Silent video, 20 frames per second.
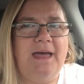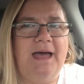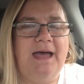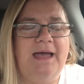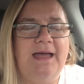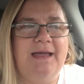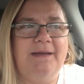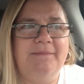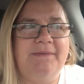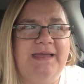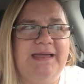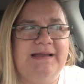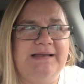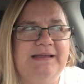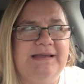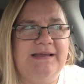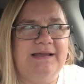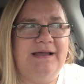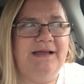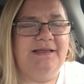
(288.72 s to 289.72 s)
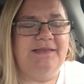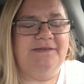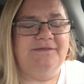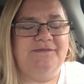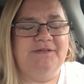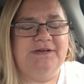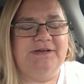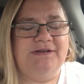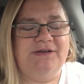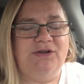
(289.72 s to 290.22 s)
Hi, I'm Annie. I live
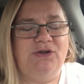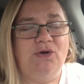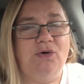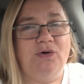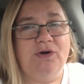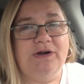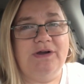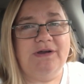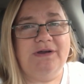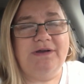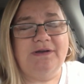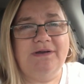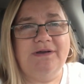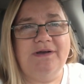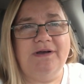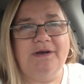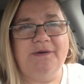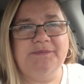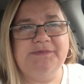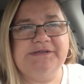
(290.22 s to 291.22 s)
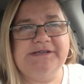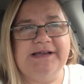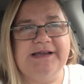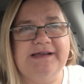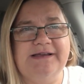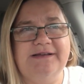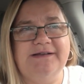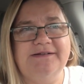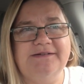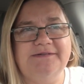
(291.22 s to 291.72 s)
in New York,
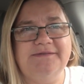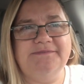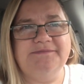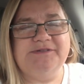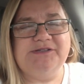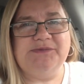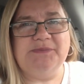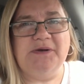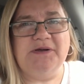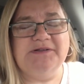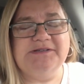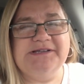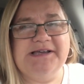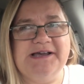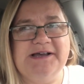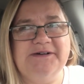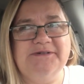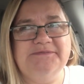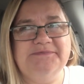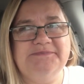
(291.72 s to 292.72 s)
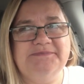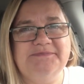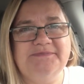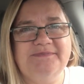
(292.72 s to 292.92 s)
upstate. Small town.